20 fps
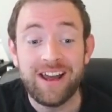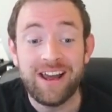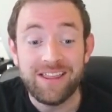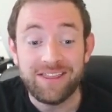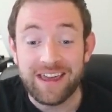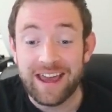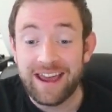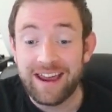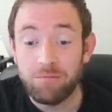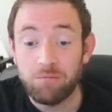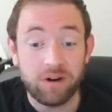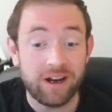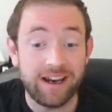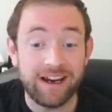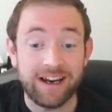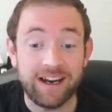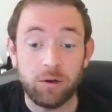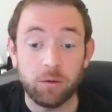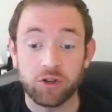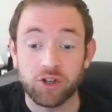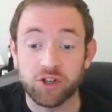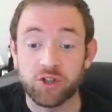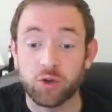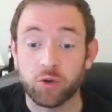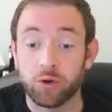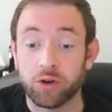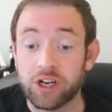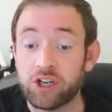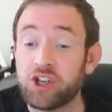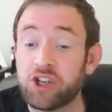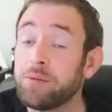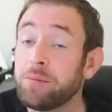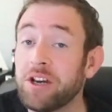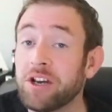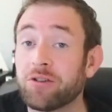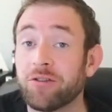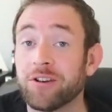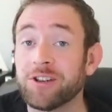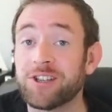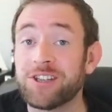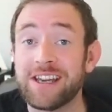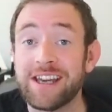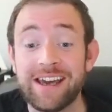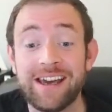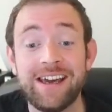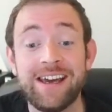then clearly we're just going to shimmy across here,